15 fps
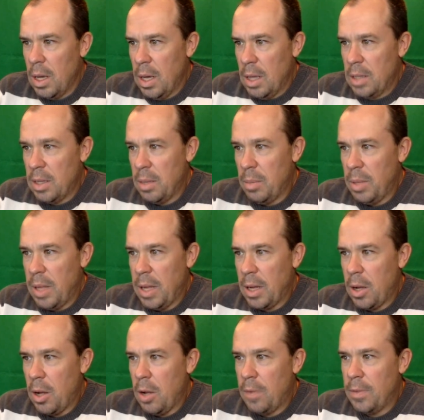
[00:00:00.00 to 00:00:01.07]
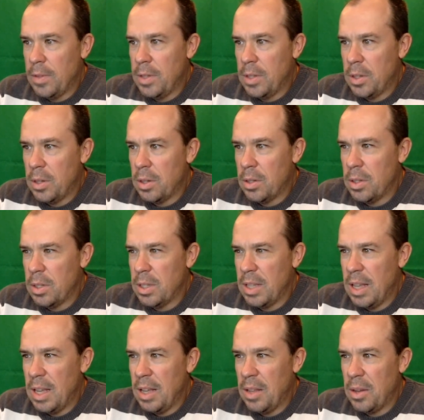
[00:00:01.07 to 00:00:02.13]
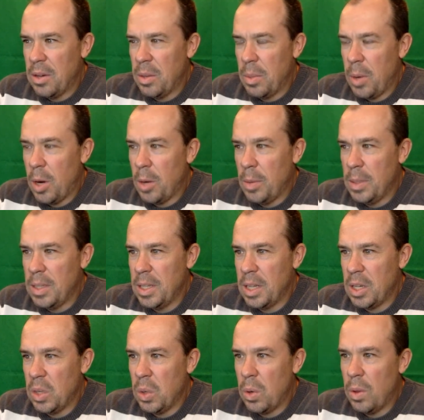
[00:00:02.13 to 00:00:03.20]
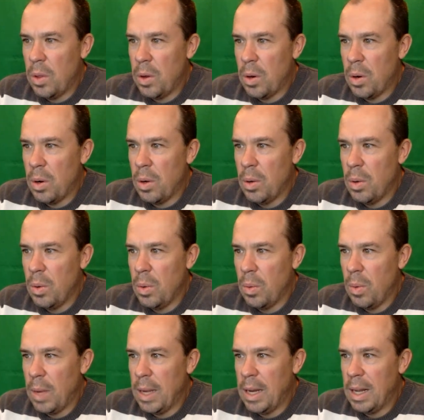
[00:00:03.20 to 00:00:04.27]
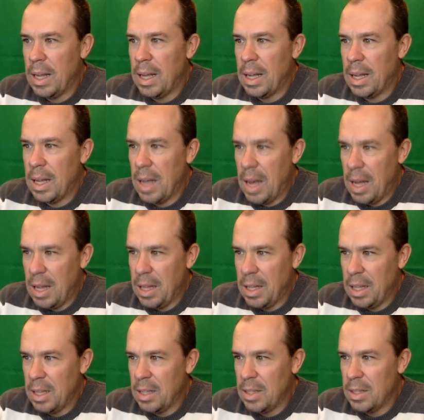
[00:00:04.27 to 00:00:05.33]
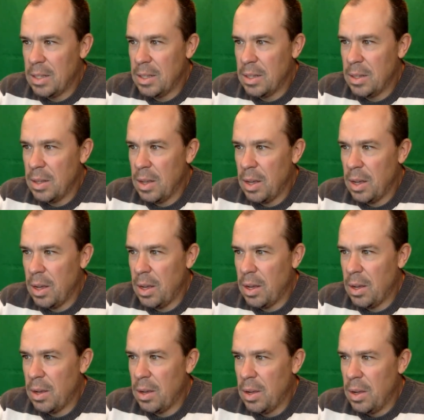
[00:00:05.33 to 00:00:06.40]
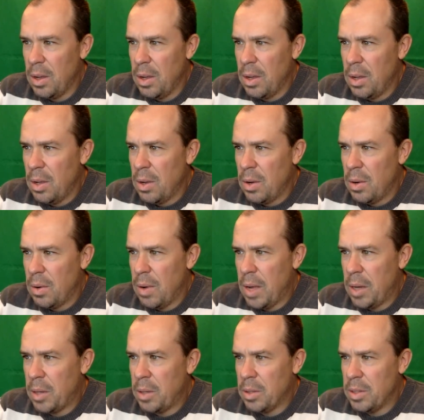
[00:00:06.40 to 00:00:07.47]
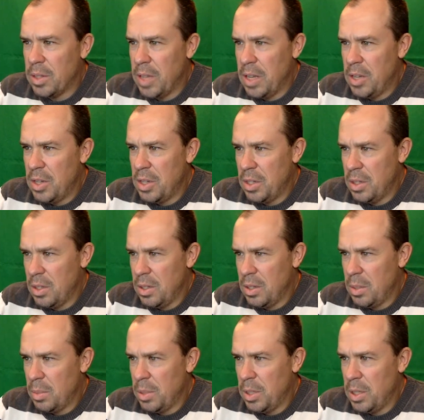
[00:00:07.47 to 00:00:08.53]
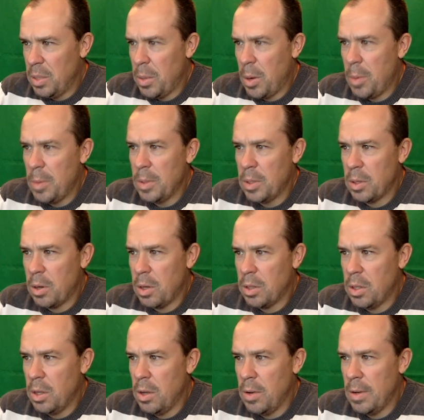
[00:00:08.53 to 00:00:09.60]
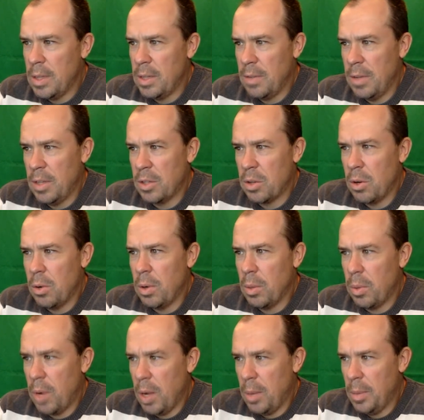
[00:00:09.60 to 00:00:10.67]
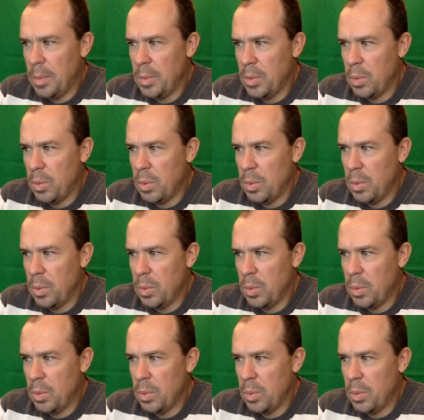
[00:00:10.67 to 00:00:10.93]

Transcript: Some Black officers say their departments ignore their white colleagues' radicalizations. Police departments across the U.S. face growing problems.